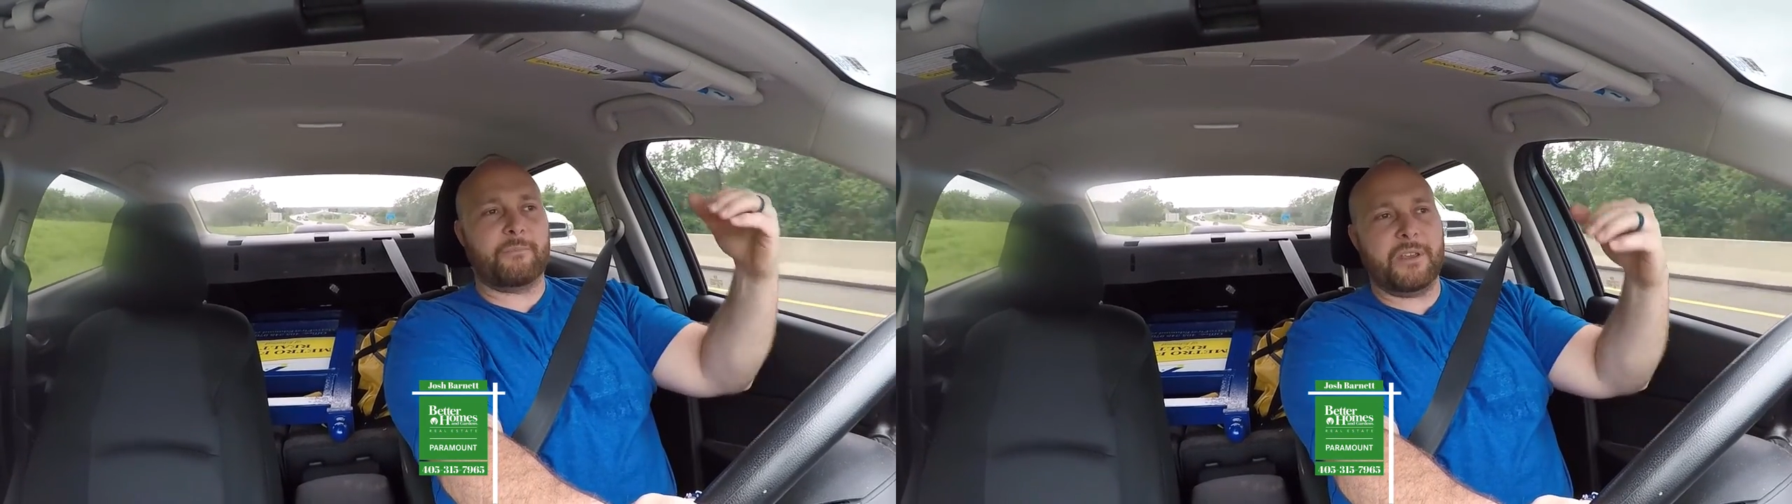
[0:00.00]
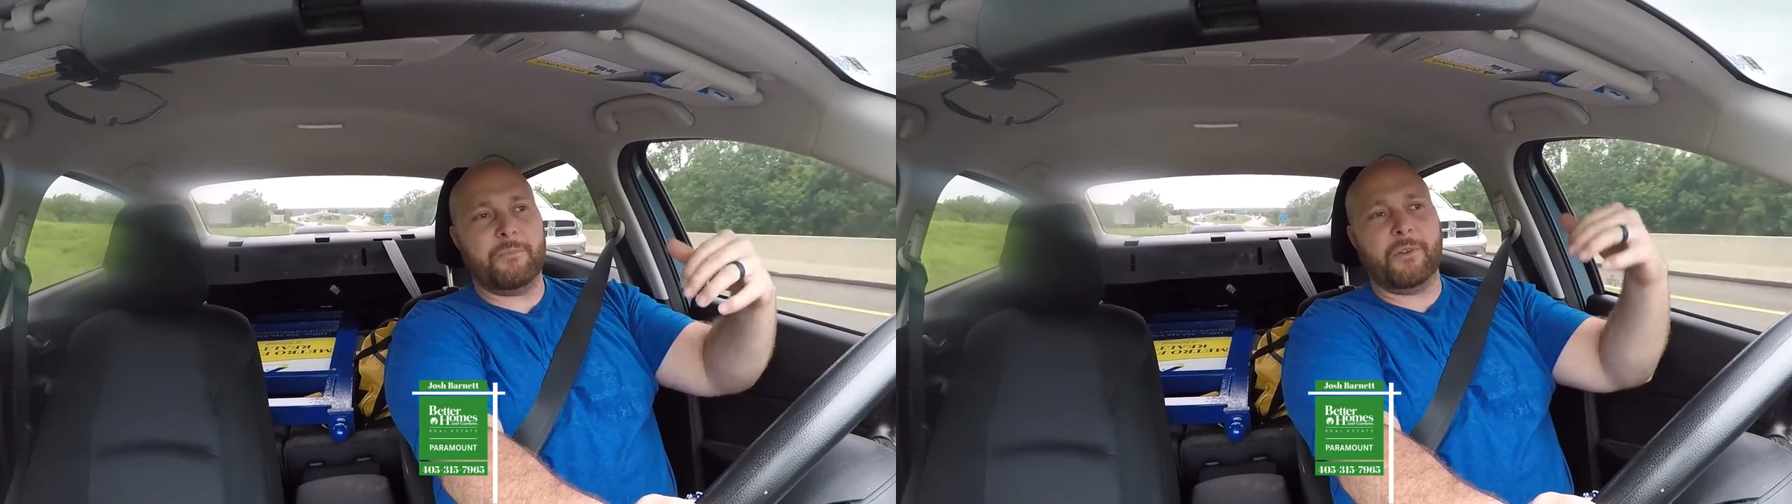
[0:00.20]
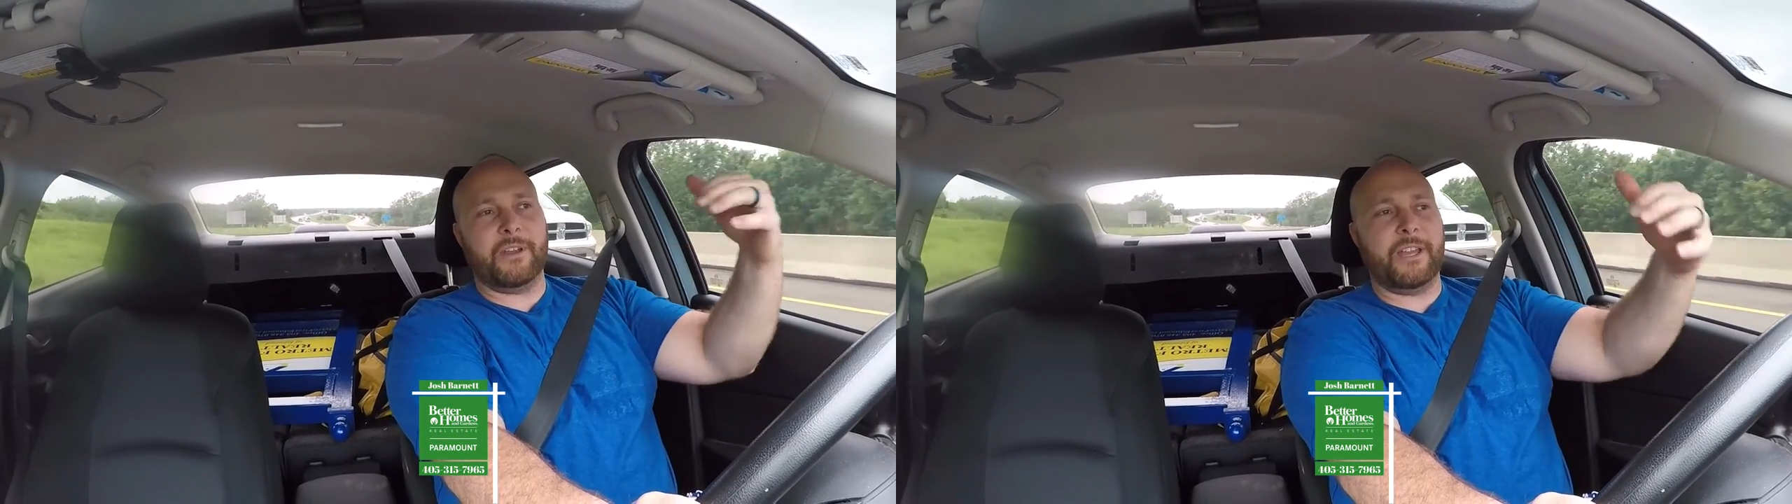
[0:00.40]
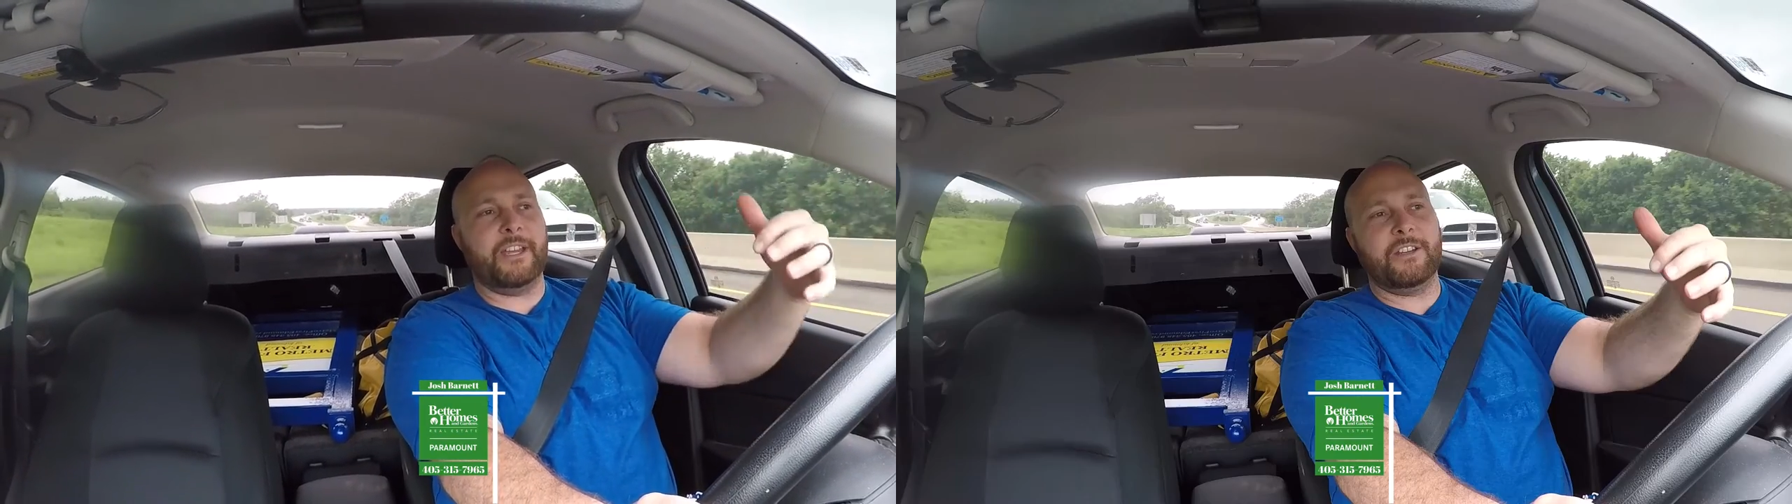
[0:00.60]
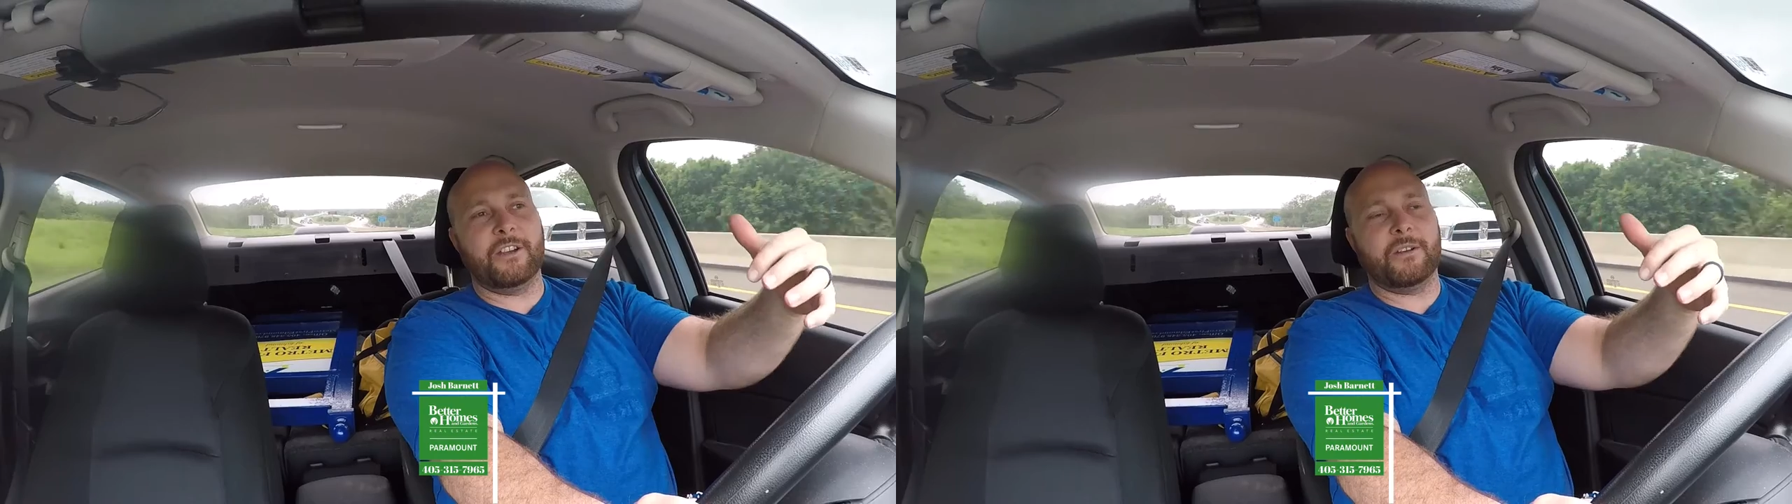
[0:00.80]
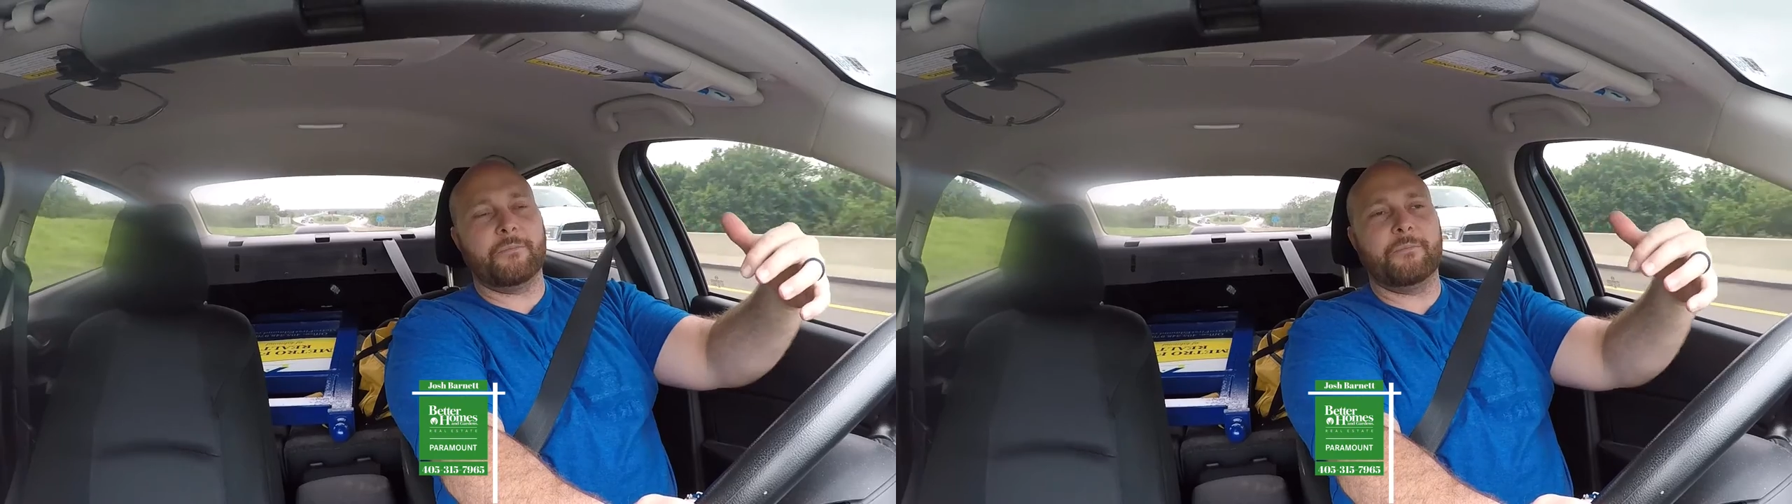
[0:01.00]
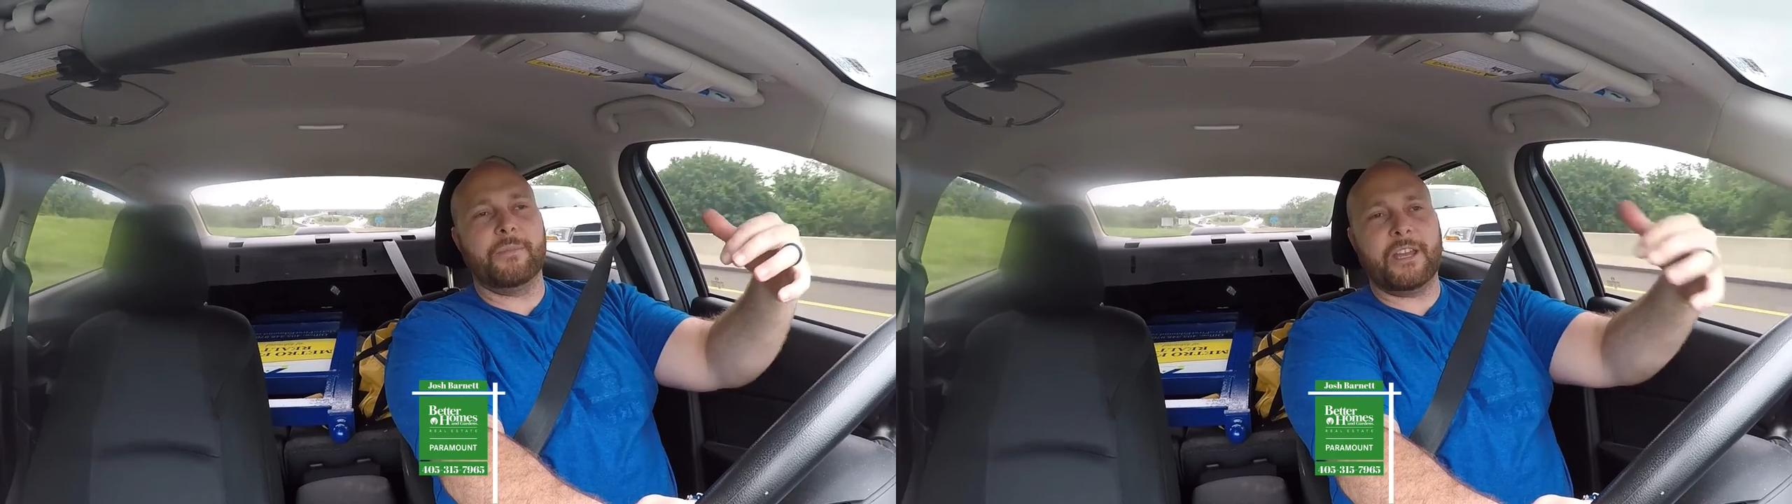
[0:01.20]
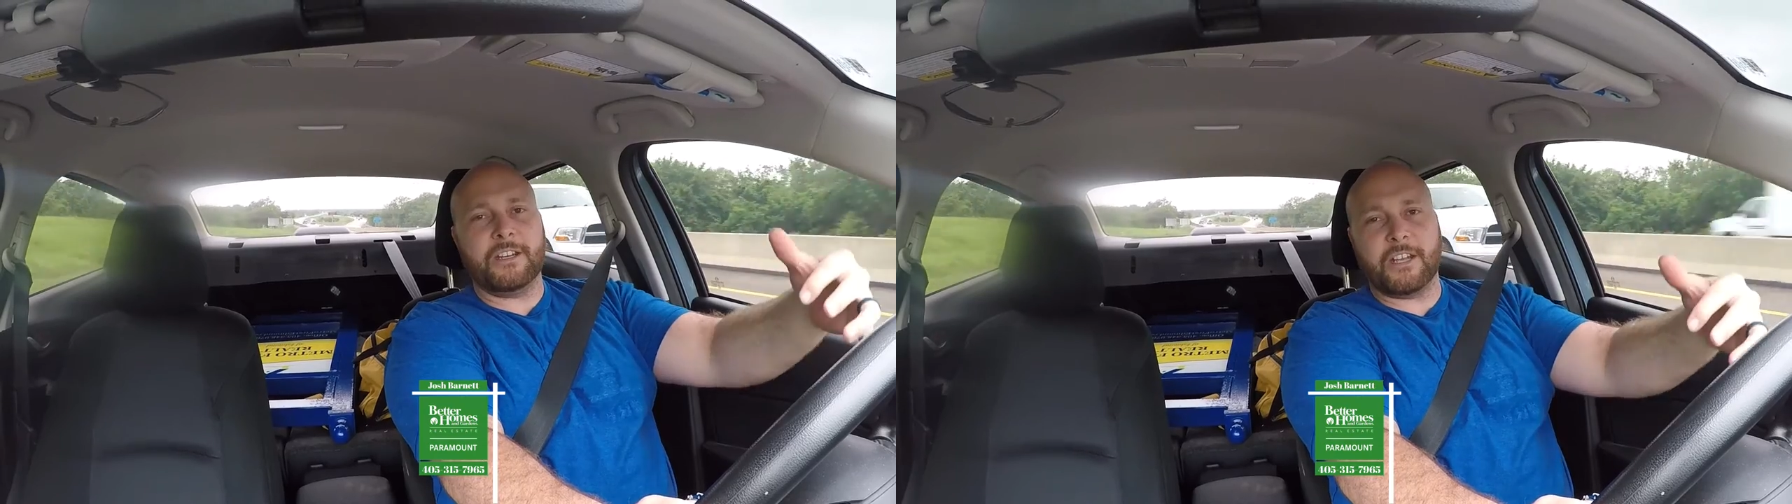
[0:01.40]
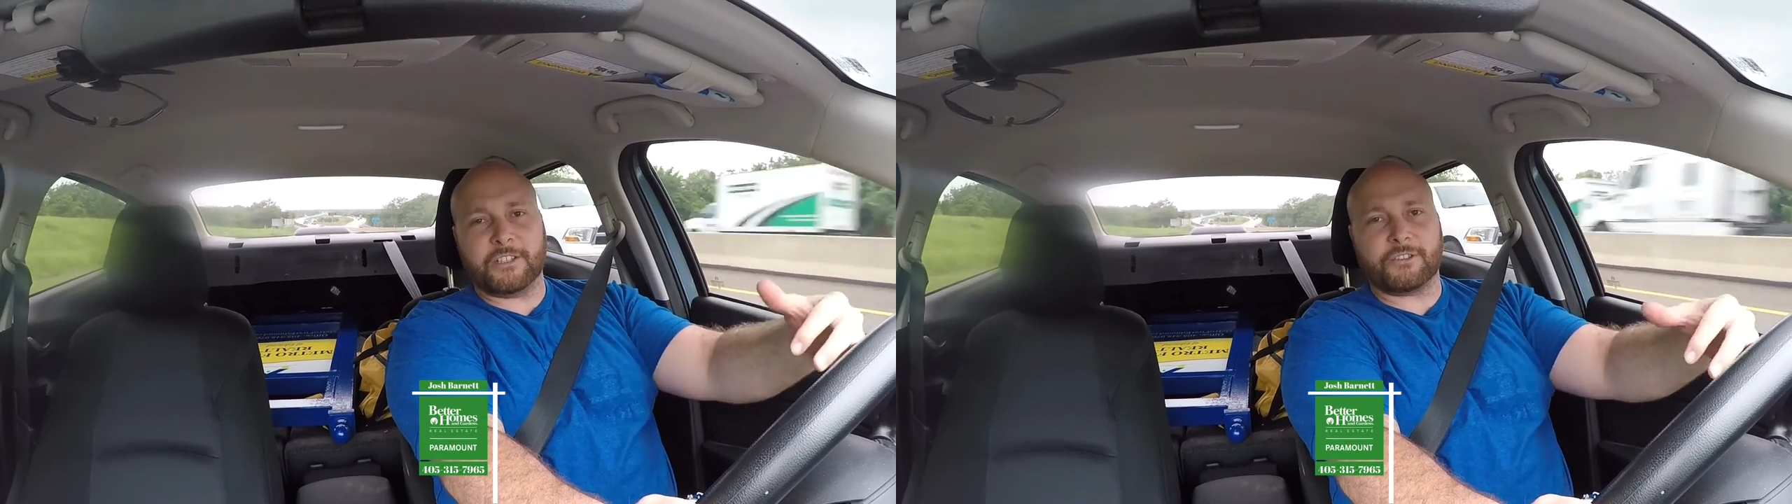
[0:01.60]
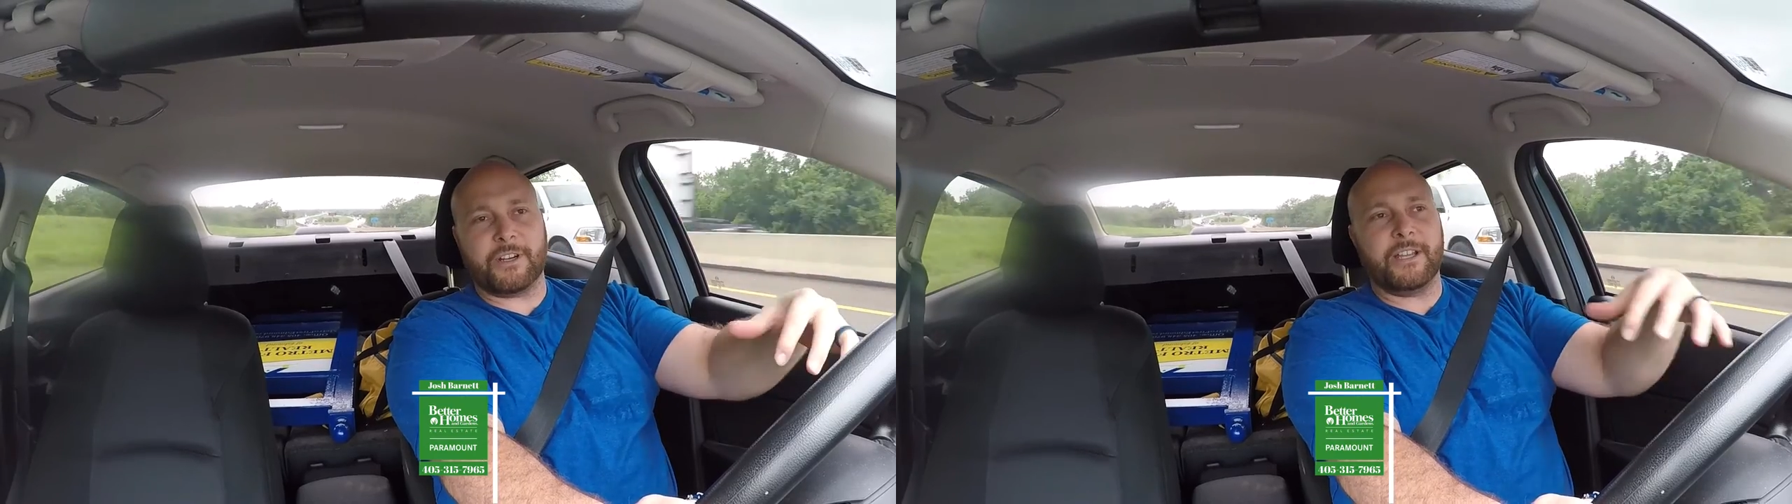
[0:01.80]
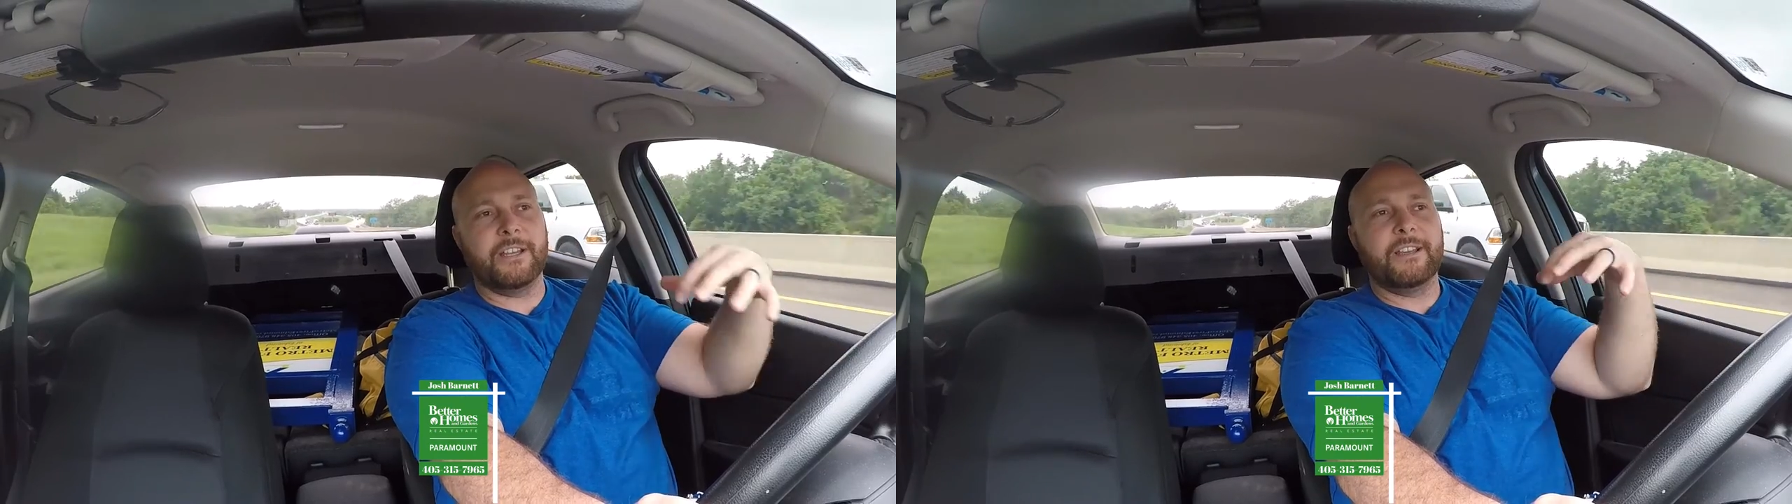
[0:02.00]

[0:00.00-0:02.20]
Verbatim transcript: people in your industry.